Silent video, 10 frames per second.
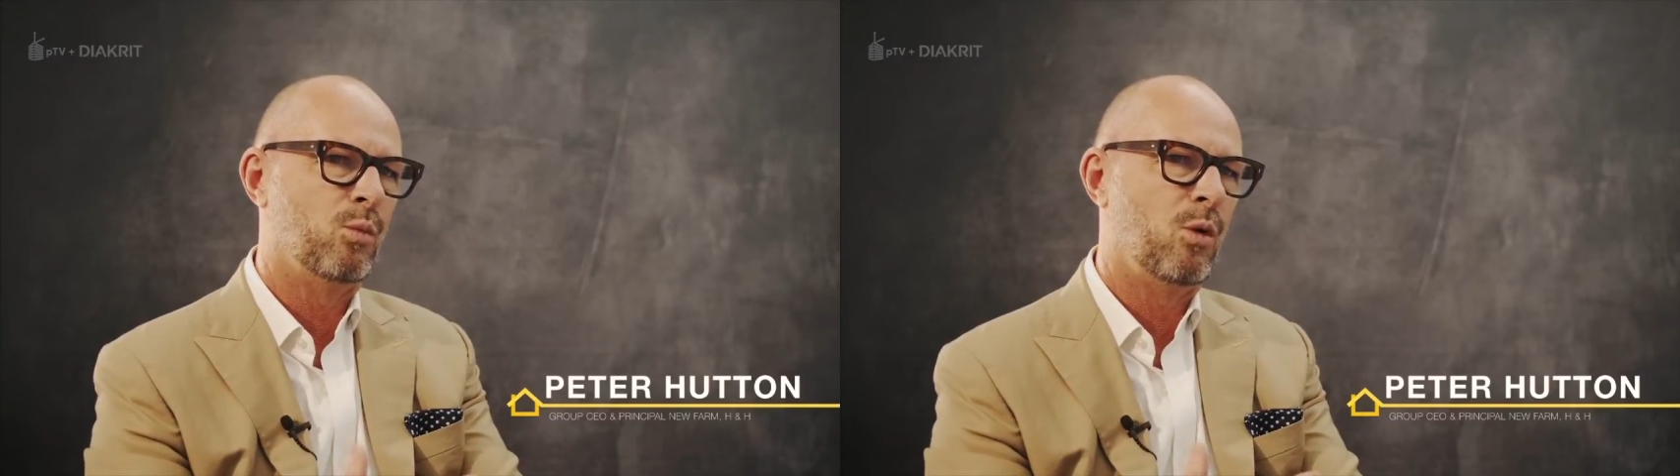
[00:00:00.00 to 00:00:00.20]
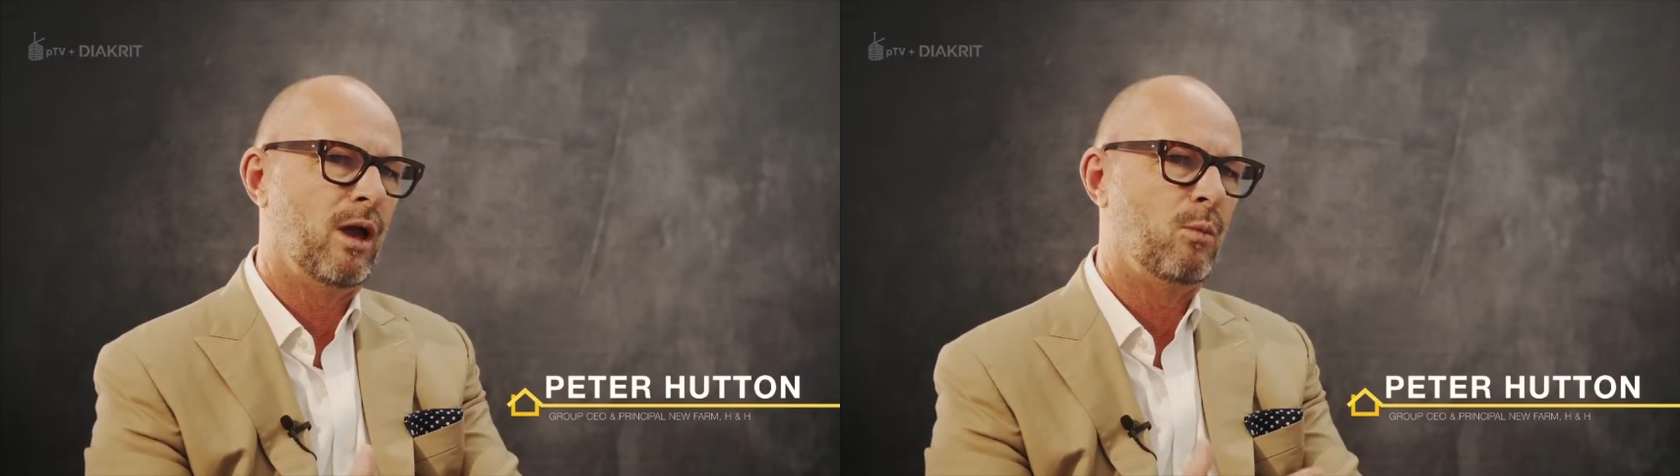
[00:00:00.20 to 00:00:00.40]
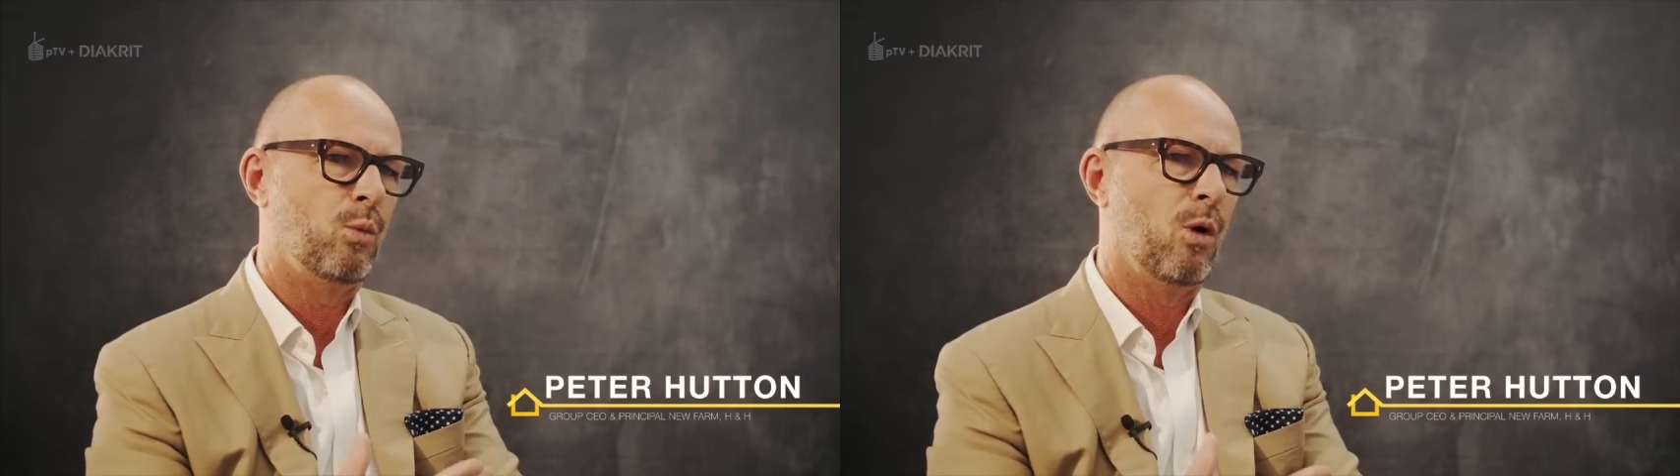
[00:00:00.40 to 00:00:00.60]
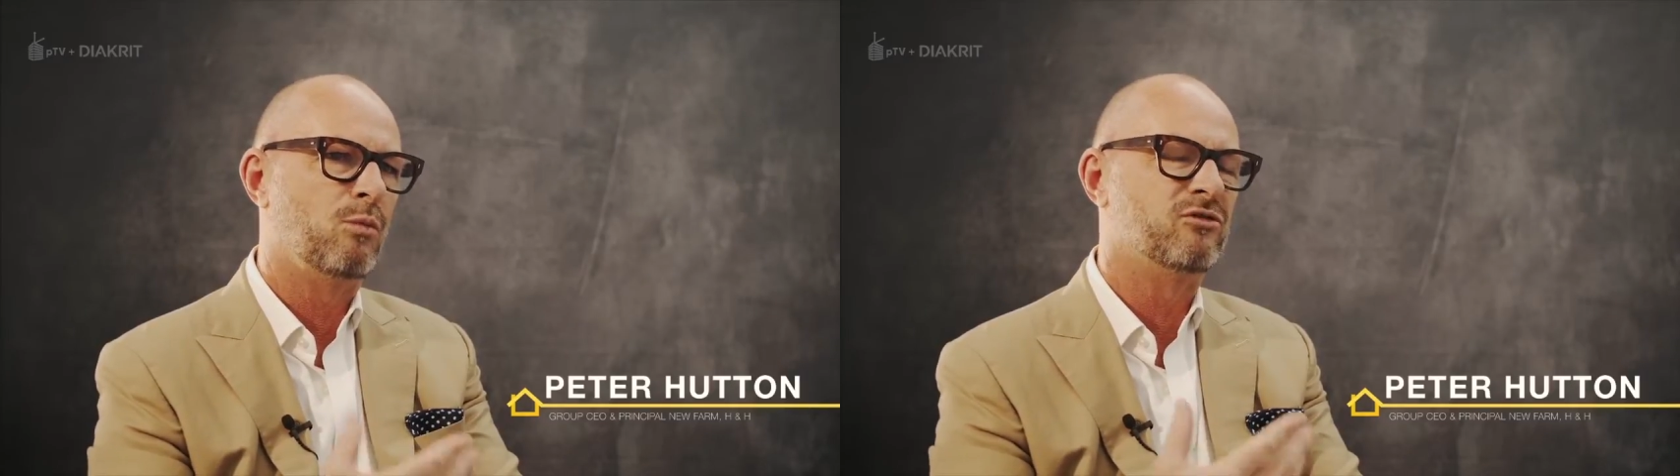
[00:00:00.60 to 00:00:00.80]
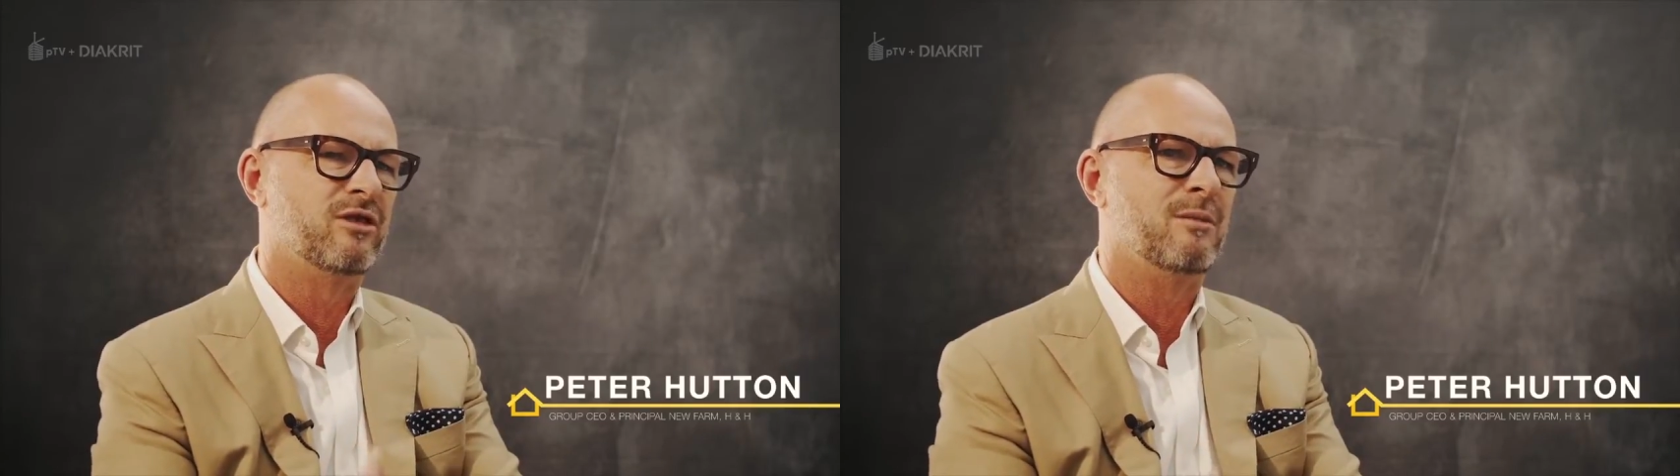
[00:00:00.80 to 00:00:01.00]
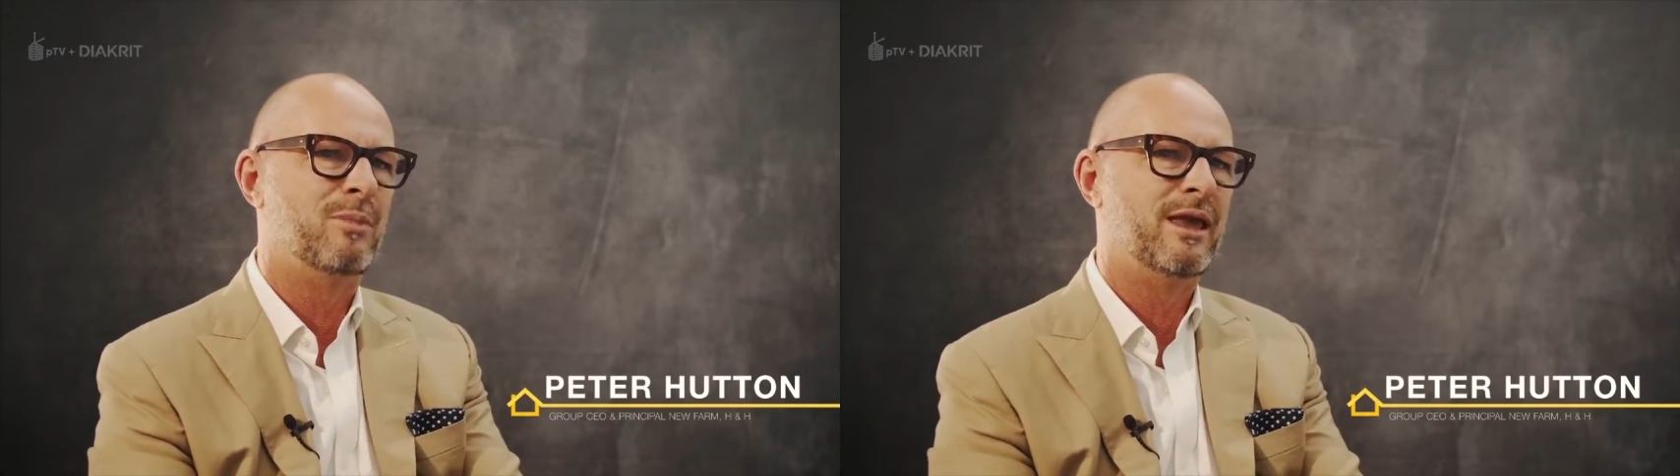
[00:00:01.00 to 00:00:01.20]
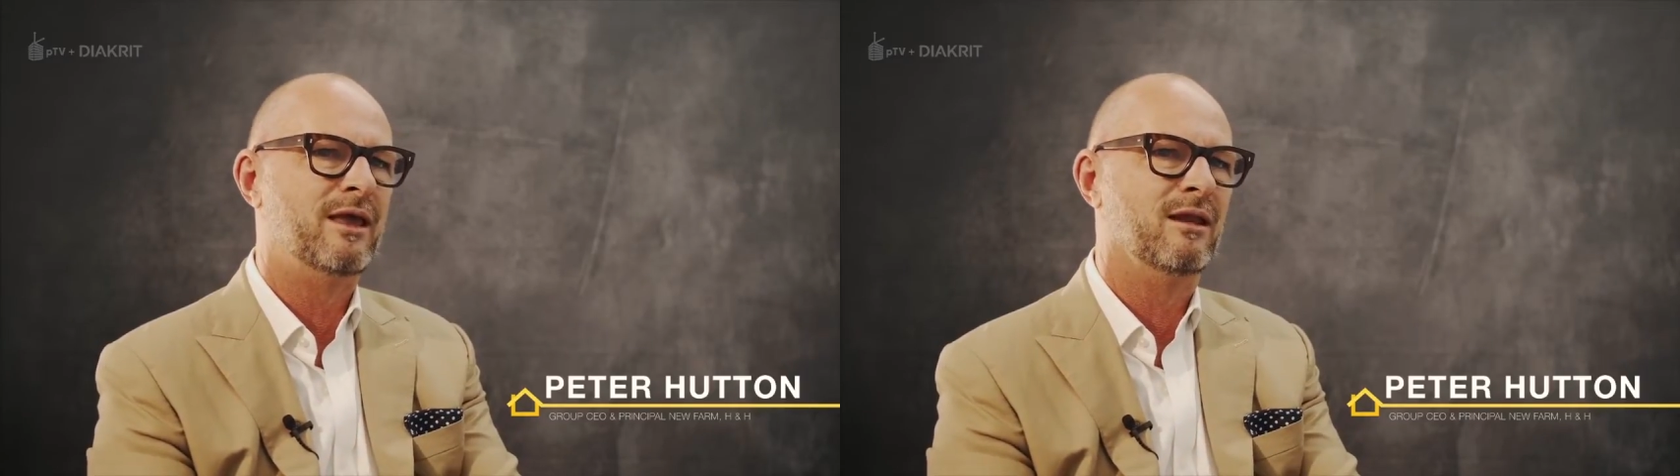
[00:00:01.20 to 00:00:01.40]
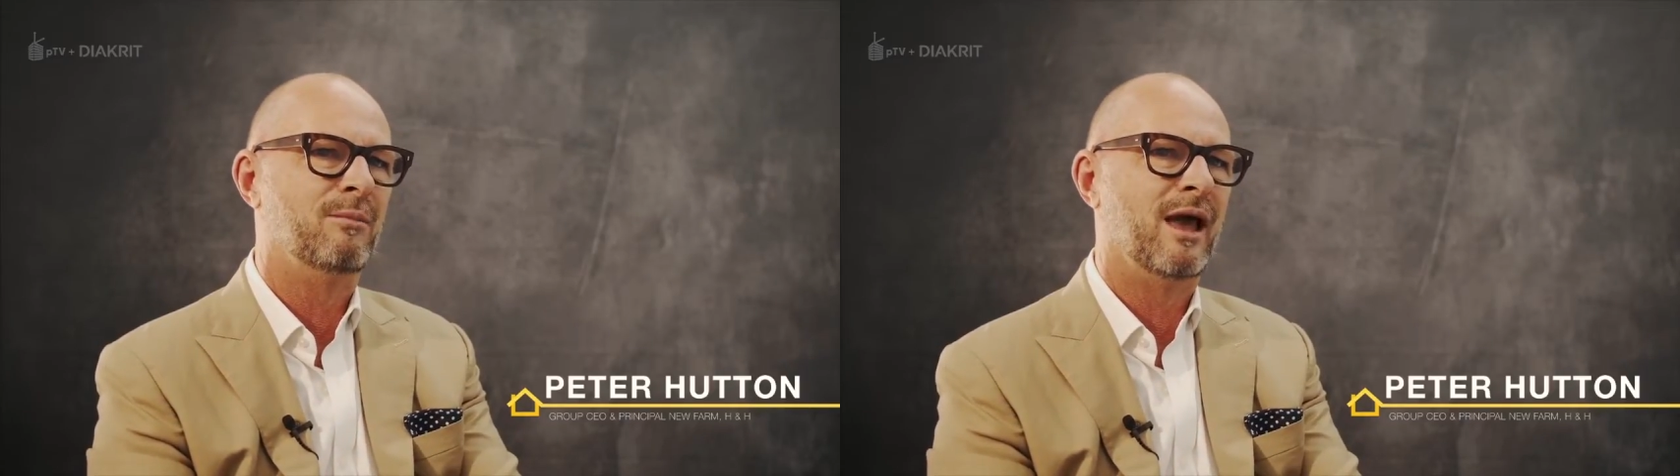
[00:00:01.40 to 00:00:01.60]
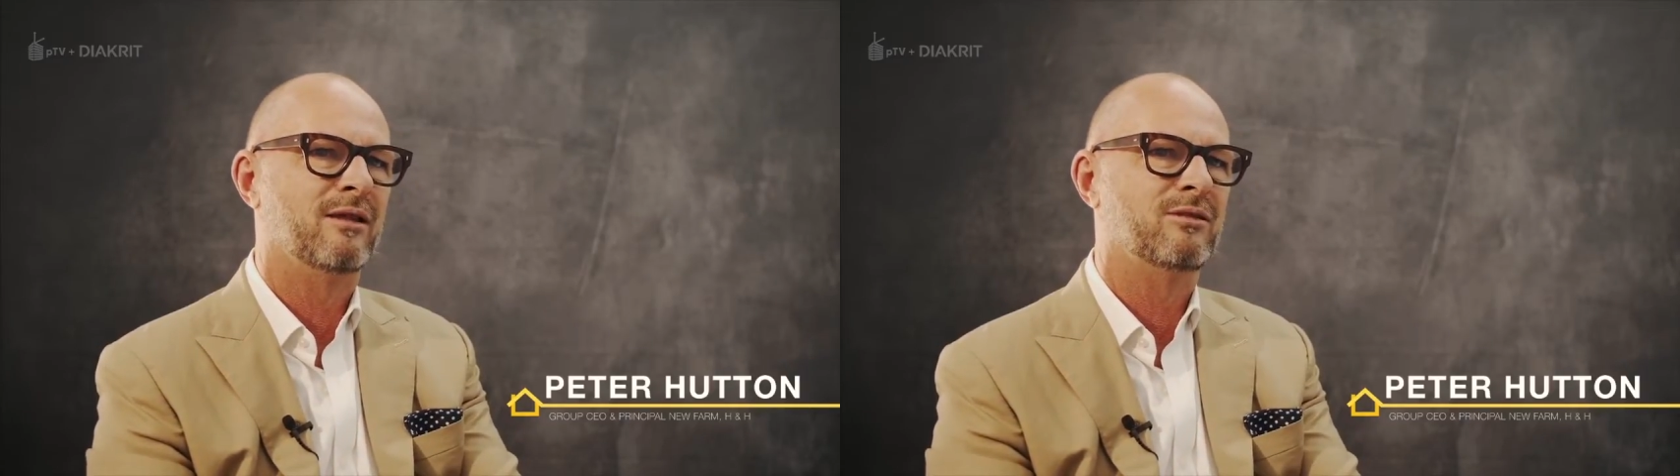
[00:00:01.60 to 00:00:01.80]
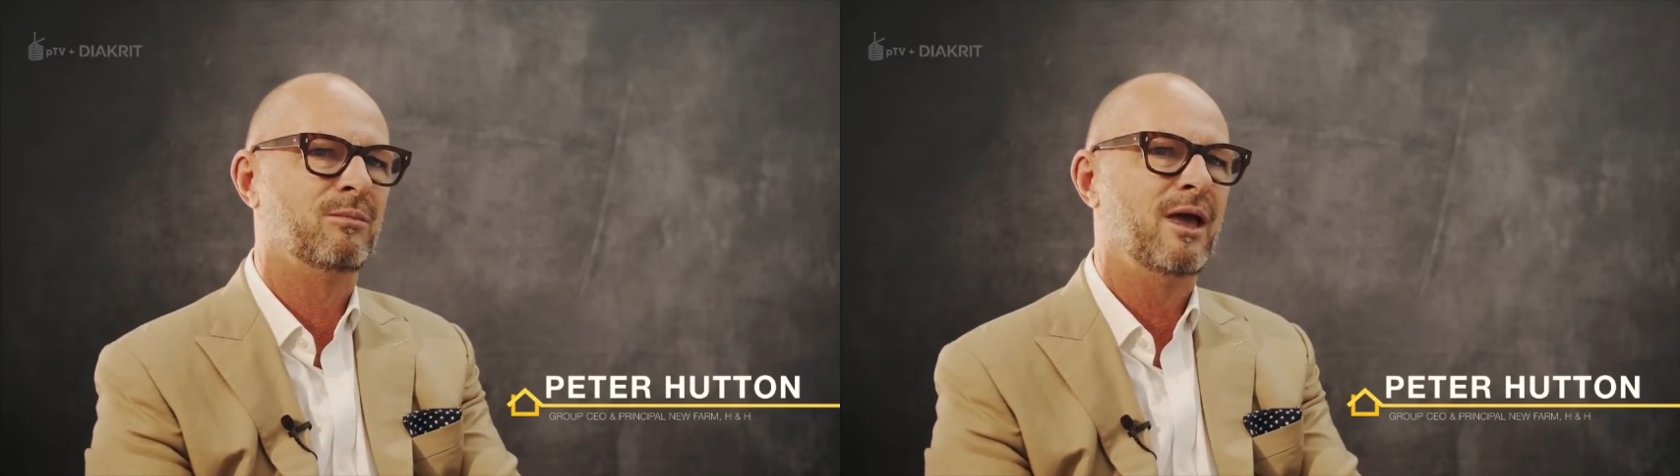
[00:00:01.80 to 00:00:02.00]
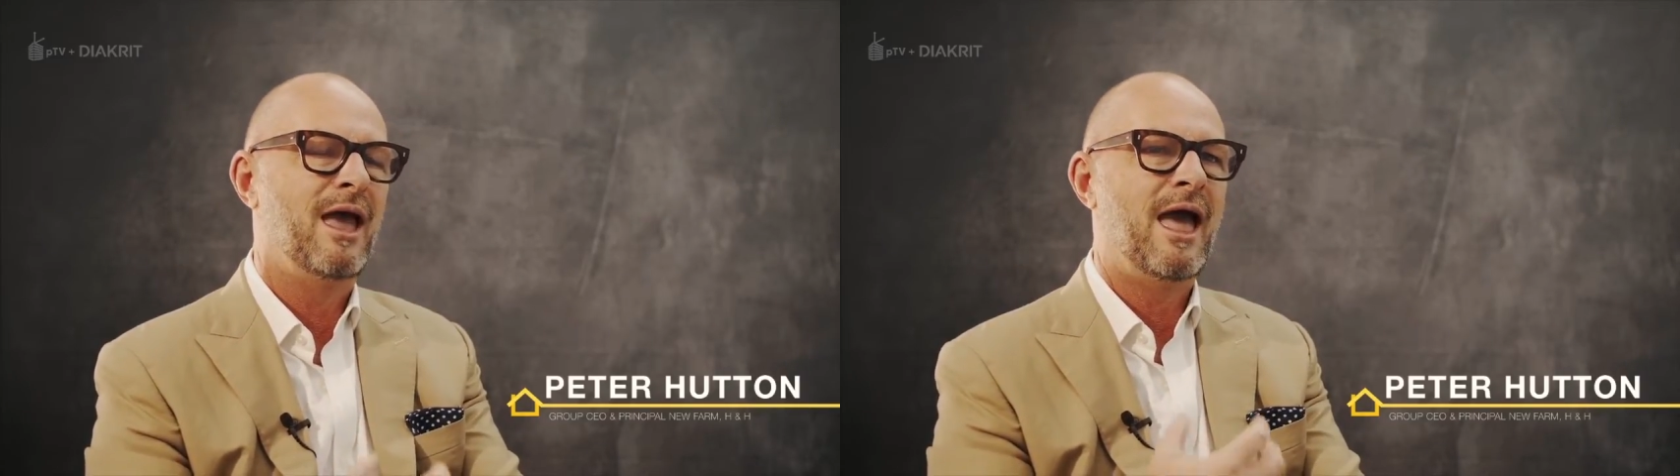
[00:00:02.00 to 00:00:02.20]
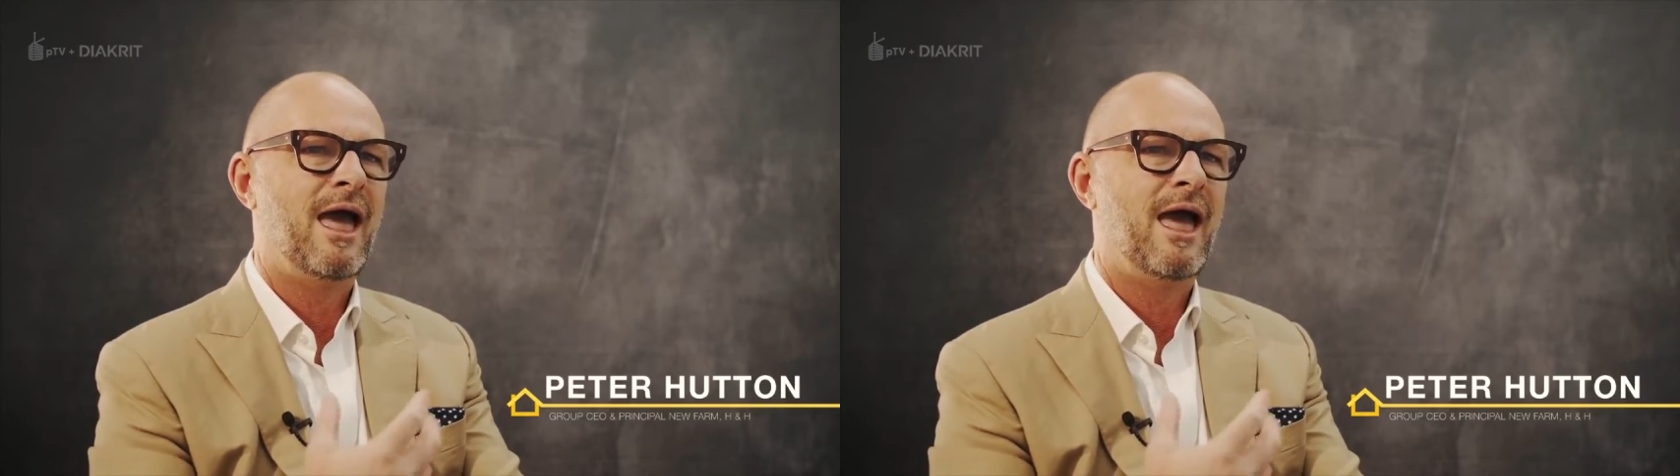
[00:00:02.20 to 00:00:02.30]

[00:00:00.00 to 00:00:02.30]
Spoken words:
What was the appeal about them?